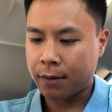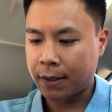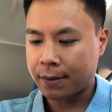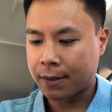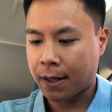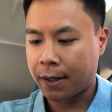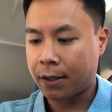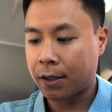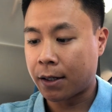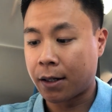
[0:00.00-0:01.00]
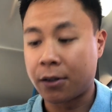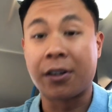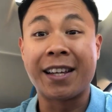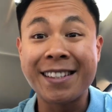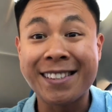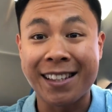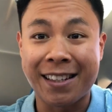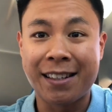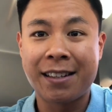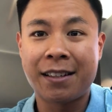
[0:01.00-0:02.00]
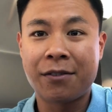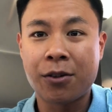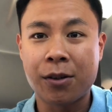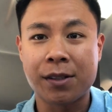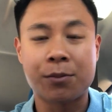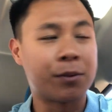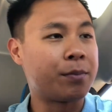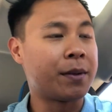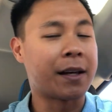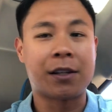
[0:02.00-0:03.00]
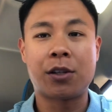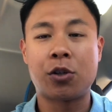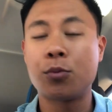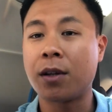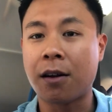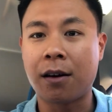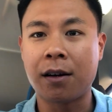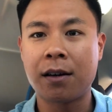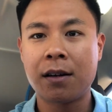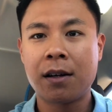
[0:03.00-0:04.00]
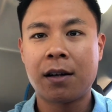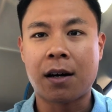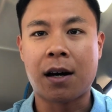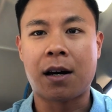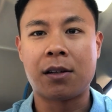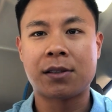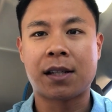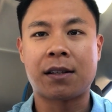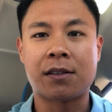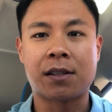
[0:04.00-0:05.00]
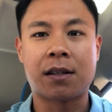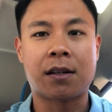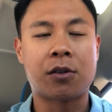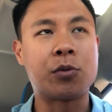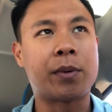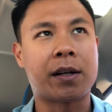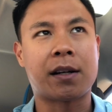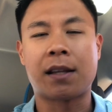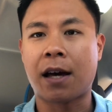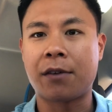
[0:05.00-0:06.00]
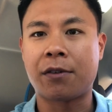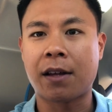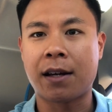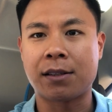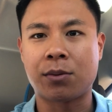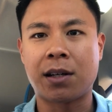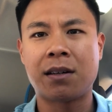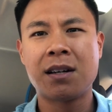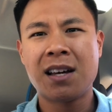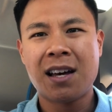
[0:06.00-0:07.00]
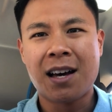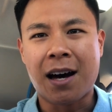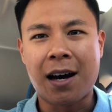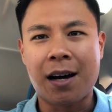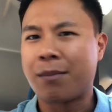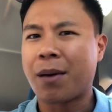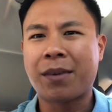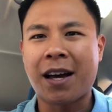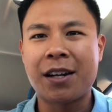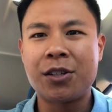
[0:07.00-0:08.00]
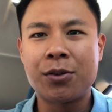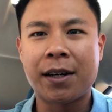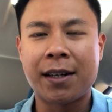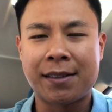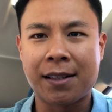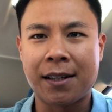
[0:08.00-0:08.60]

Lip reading: Things like your insulin, of course, would like Humalog. Looks like there's a coupon online for that as well. I'm kind of new at